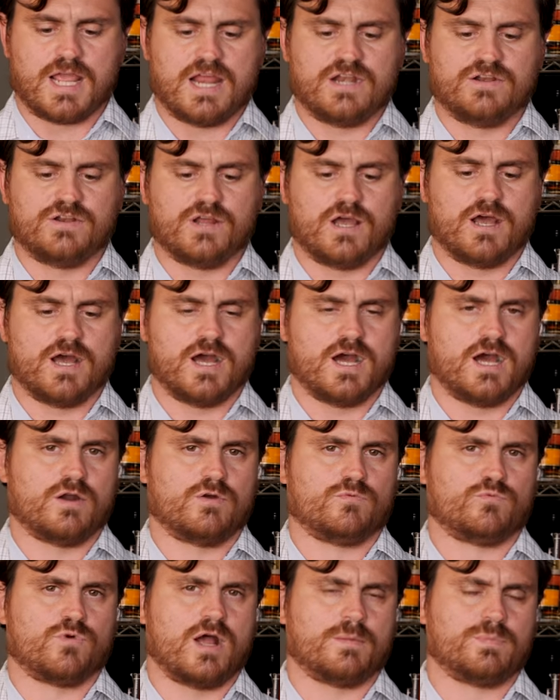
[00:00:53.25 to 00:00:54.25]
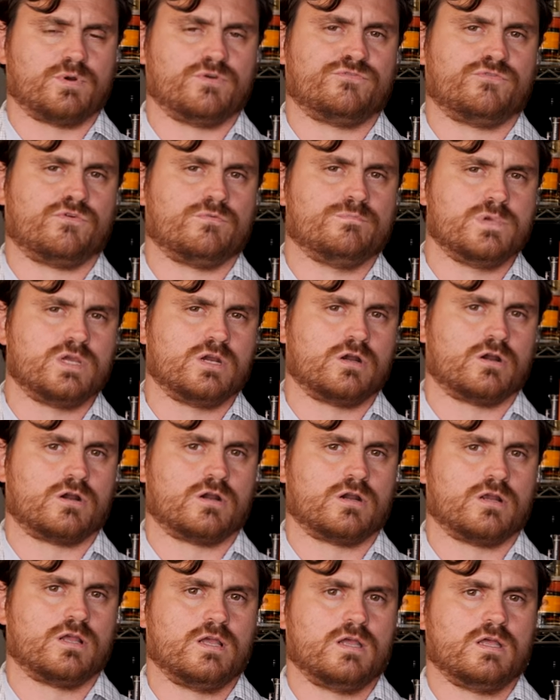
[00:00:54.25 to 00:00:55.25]
And uh, Robert
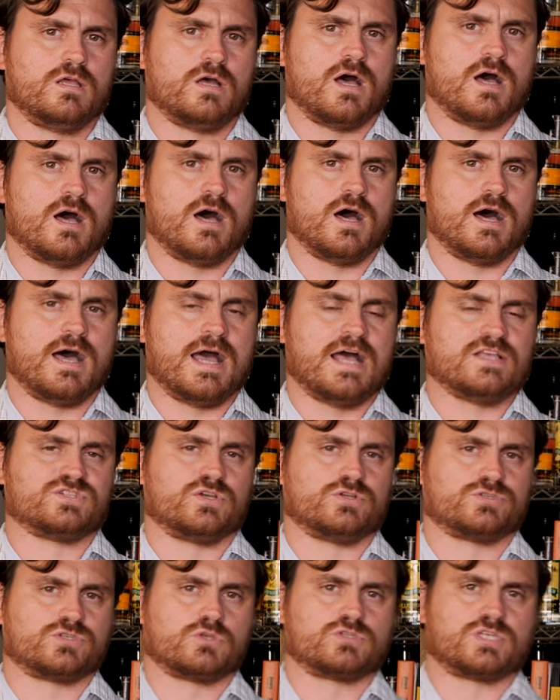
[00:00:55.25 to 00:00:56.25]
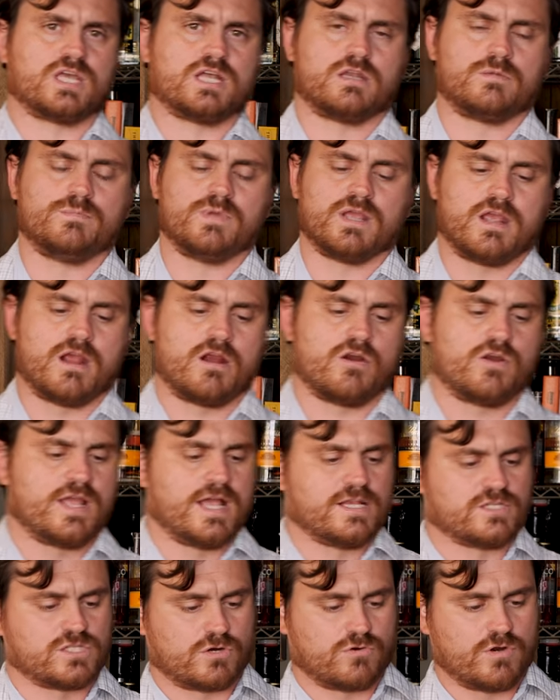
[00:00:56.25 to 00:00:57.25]
Vermeer uh, has also cited McGarry
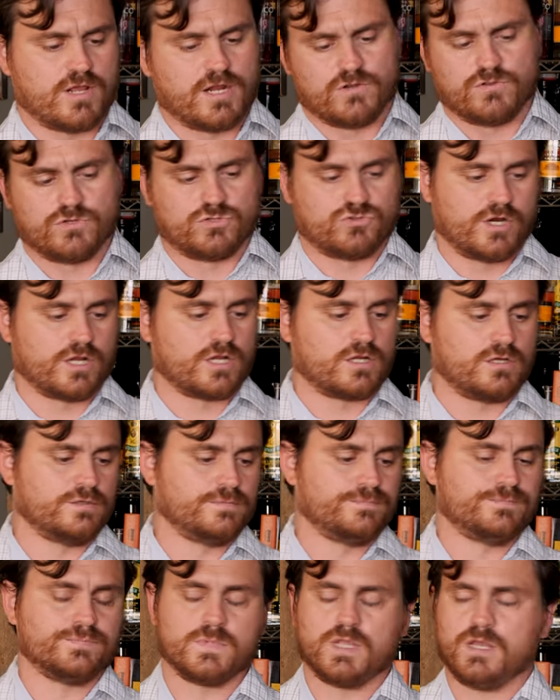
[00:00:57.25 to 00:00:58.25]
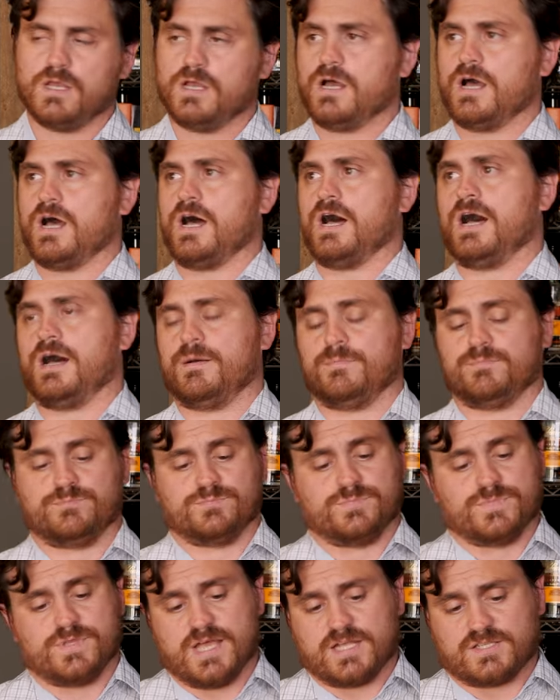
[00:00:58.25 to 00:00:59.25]
as the creator of the drink
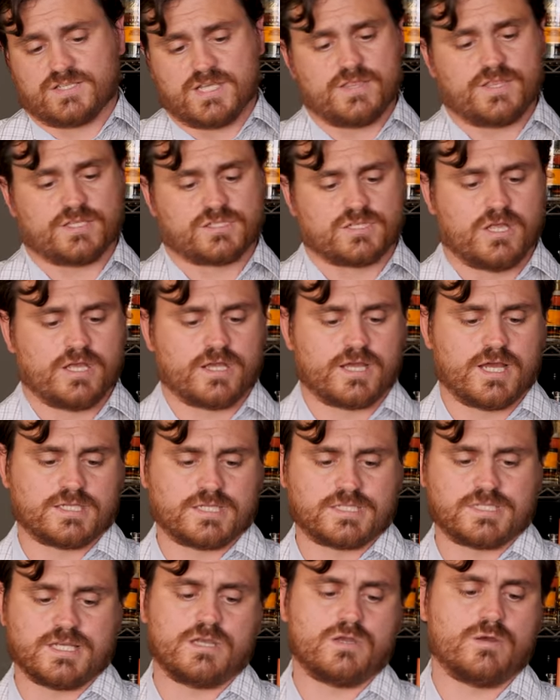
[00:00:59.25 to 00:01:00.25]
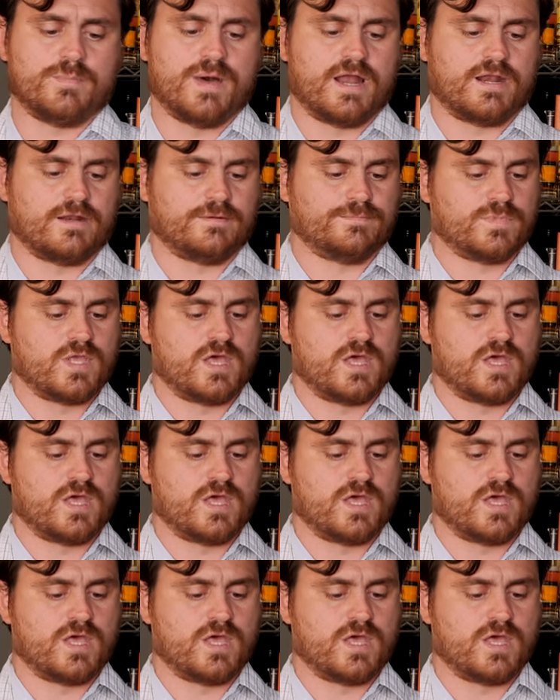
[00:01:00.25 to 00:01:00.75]
um, that's it. That's all I got to tell you about it.